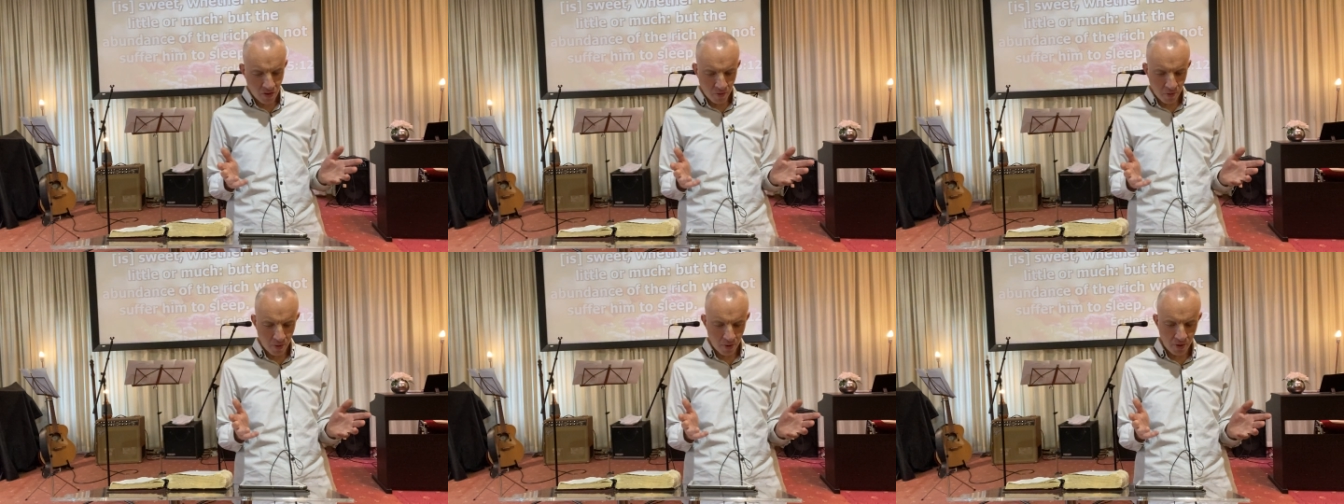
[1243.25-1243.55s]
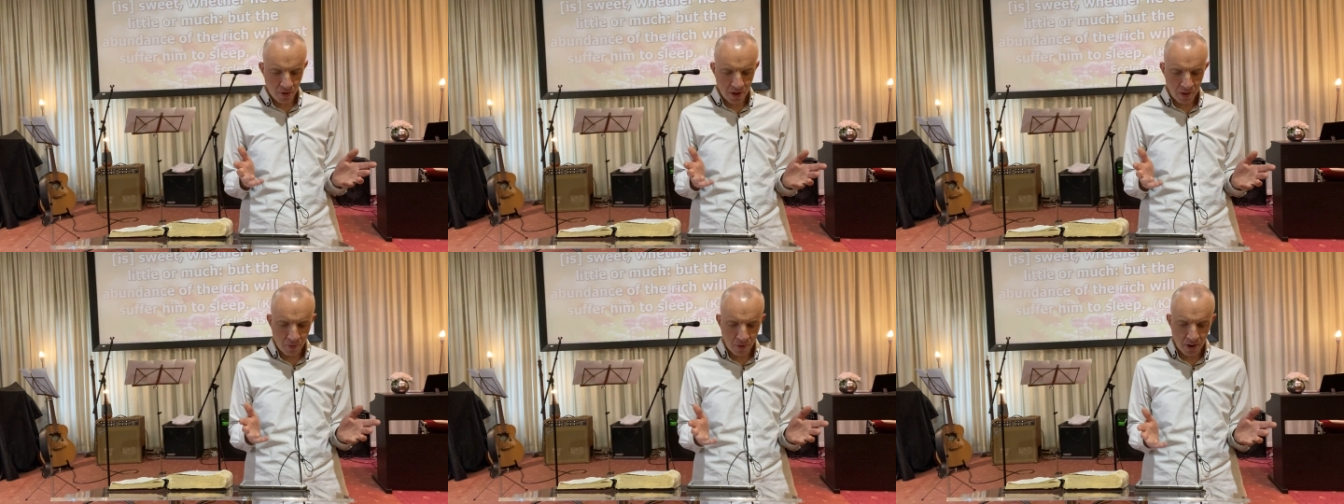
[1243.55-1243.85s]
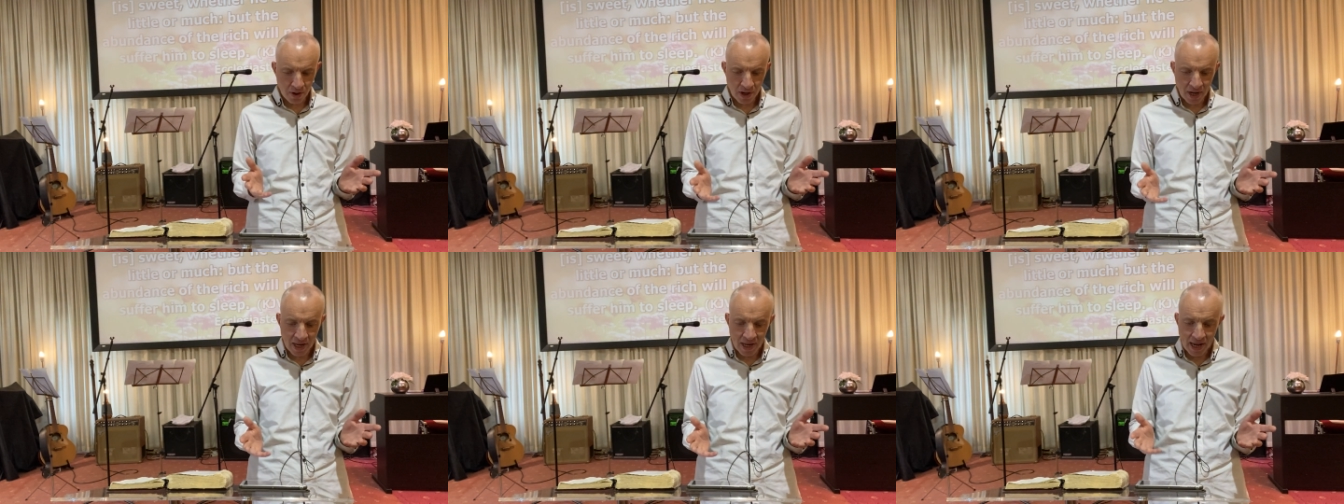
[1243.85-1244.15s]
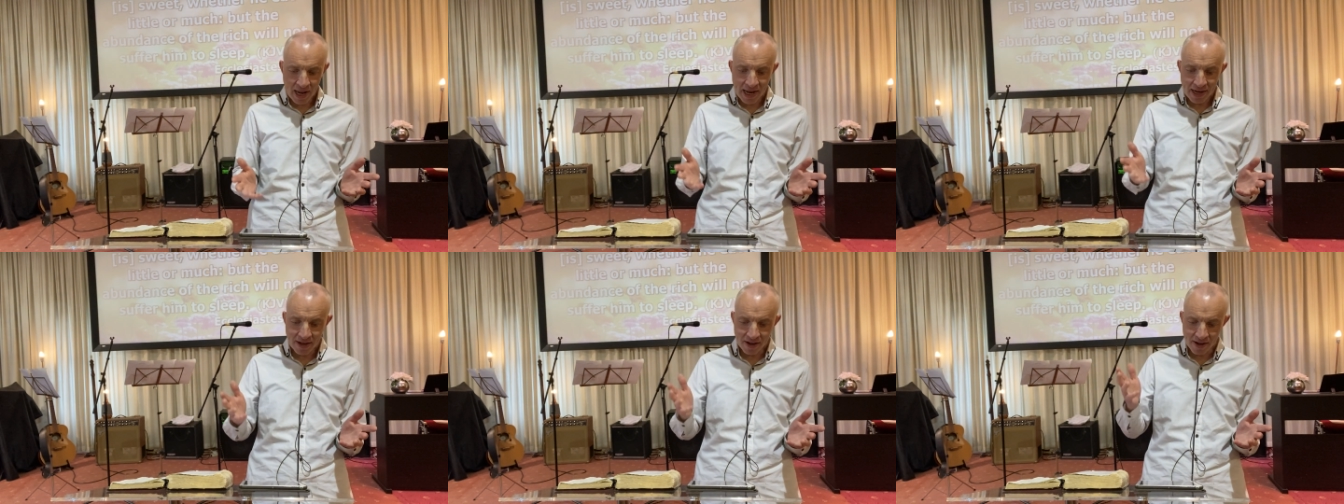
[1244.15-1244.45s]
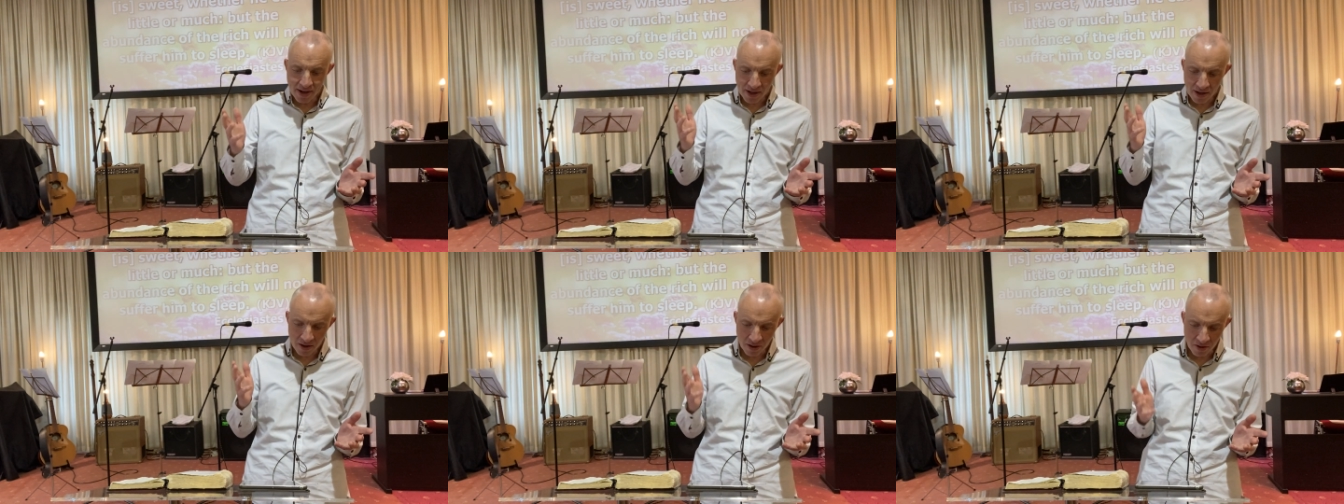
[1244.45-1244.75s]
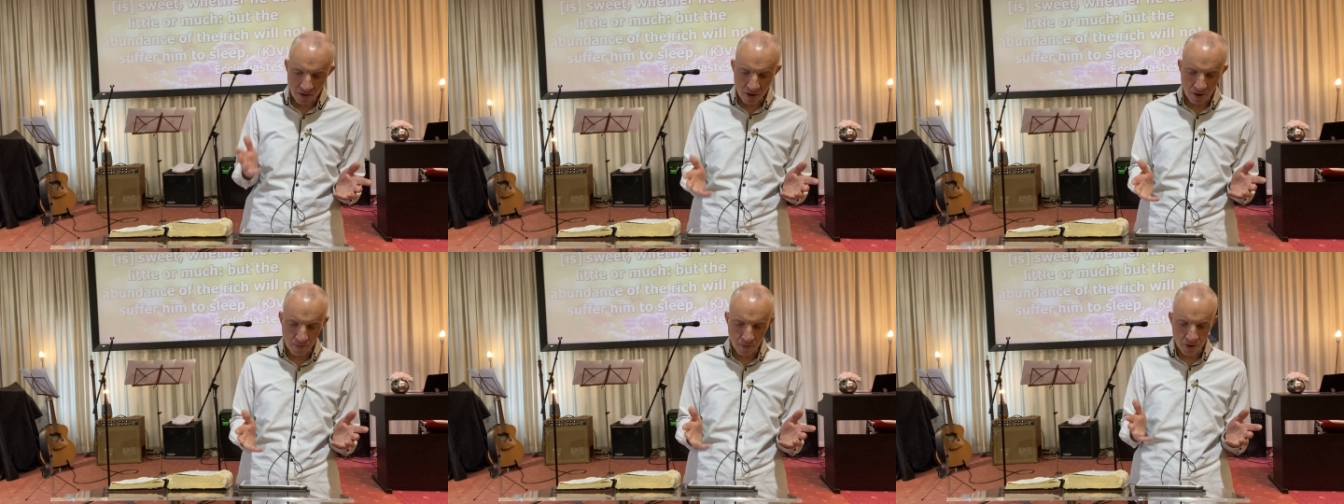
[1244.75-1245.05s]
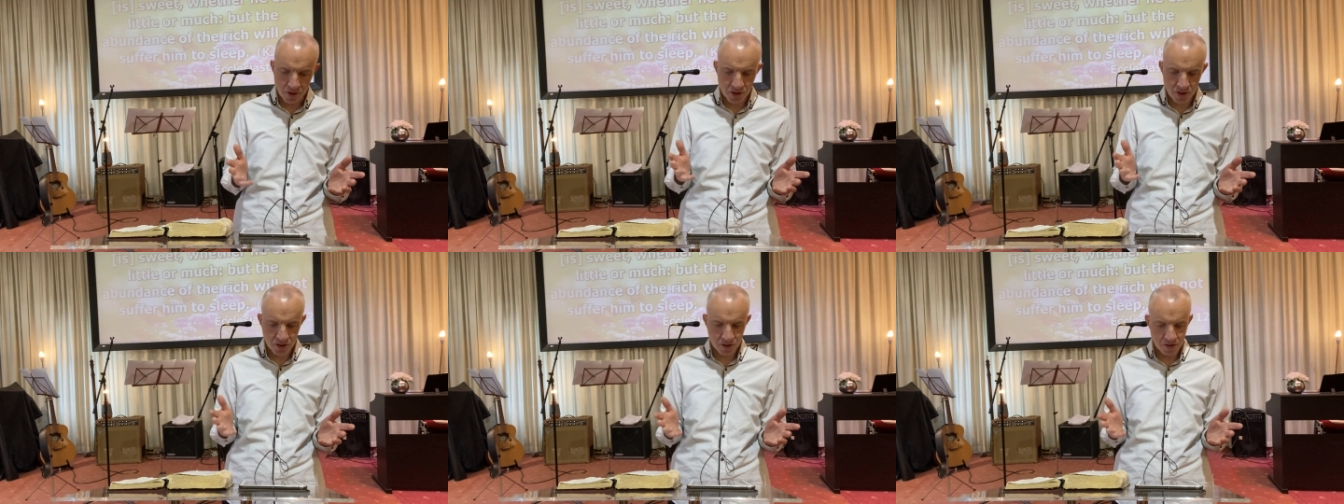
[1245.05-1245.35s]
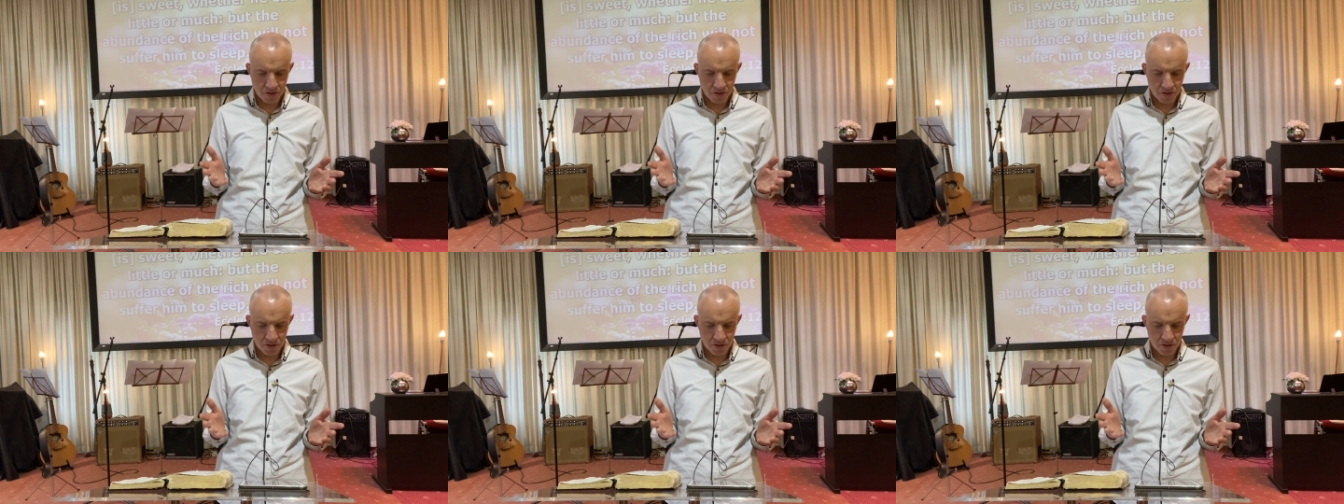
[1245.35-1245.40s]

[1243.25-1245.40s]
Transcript: whether whether he eat little or much.